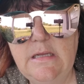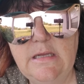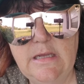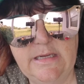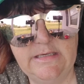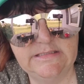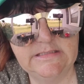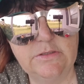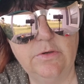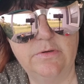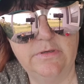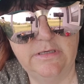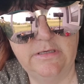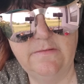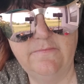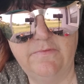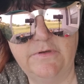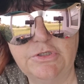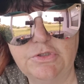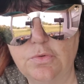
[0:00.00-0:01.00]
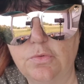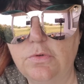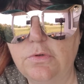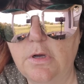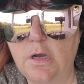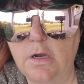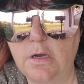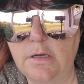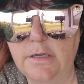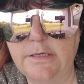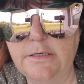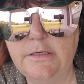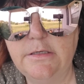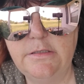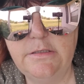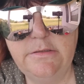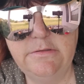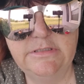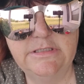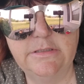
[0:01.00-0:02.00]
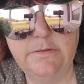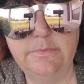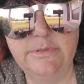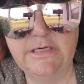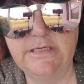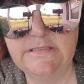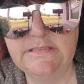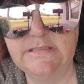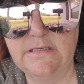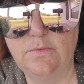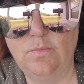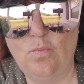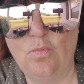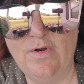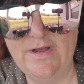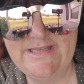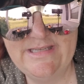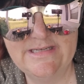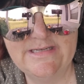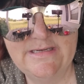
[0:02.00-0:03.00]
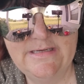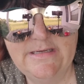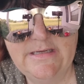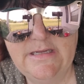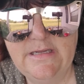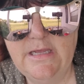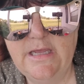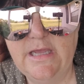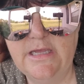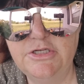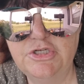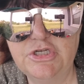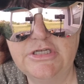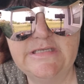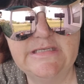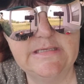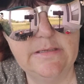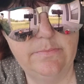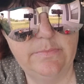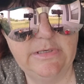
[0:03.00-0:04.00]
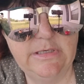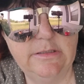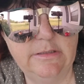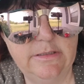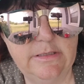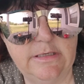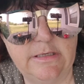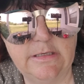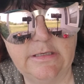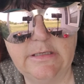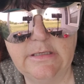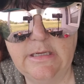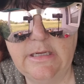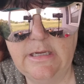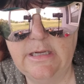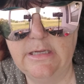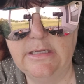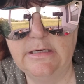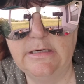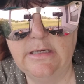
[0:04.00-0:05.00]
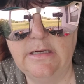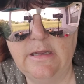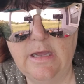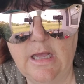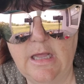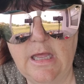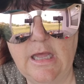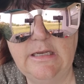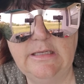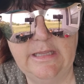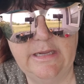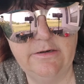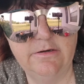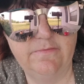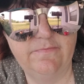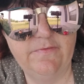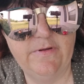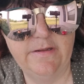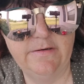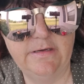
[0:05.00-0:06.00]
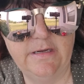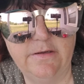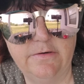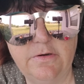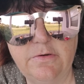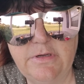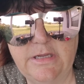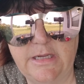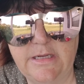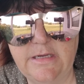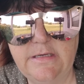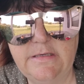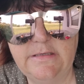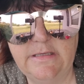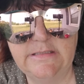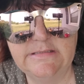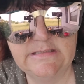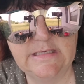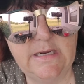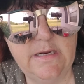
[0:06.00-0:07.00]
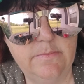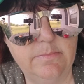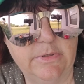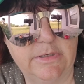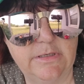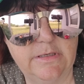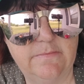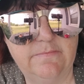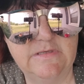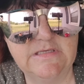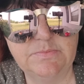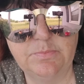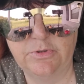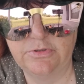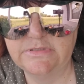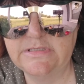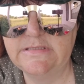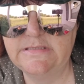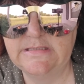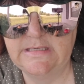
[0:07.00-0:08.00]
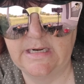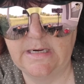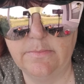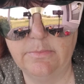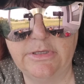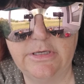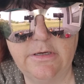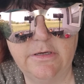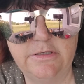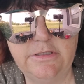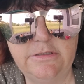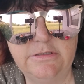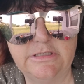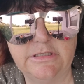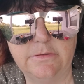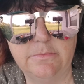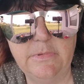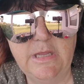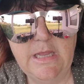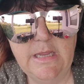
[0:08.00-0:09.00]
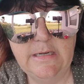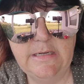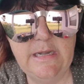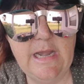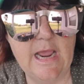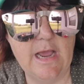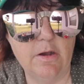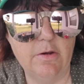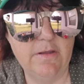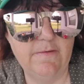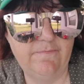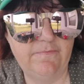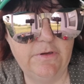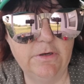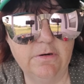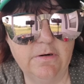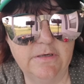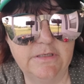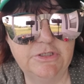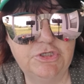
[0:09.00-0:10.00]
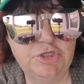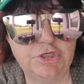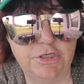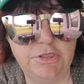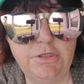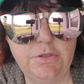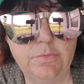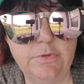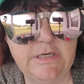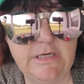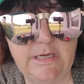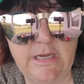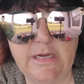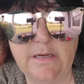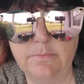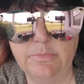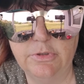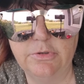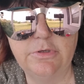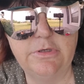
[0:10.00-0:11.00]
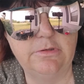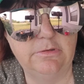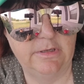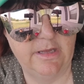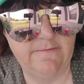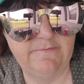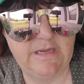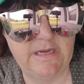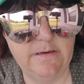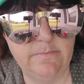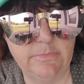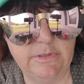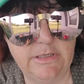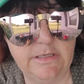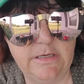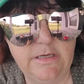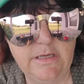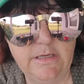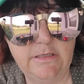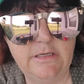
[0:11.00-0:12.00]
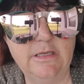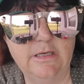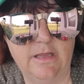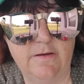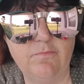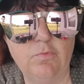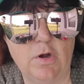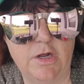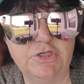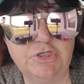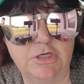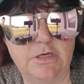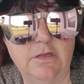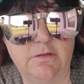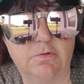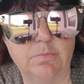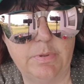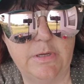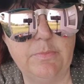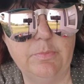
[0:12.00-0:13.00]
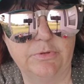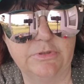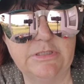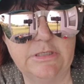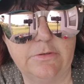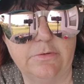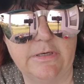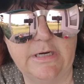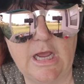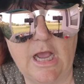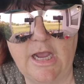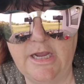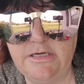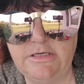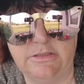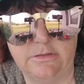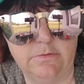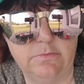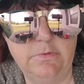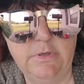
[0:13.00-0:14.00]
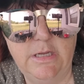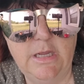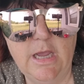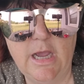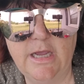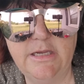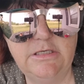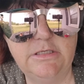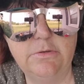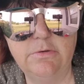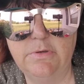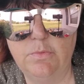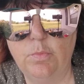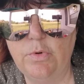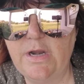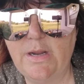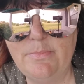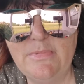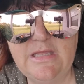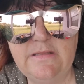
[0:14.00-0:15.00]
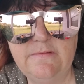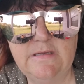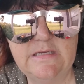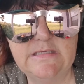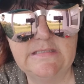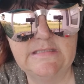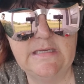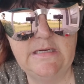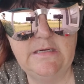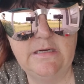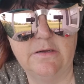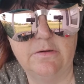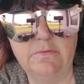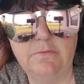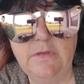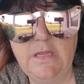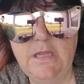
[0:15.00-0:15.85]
a certain individual on YouTube? And I said, what? And she sent me a link, and I later found out, okay, it's gambling. This person's gambling on YouTube. Now, if you're a genuine gambler, you love gambling, you love watching other people do it. I do. I do it when I'm in the casino.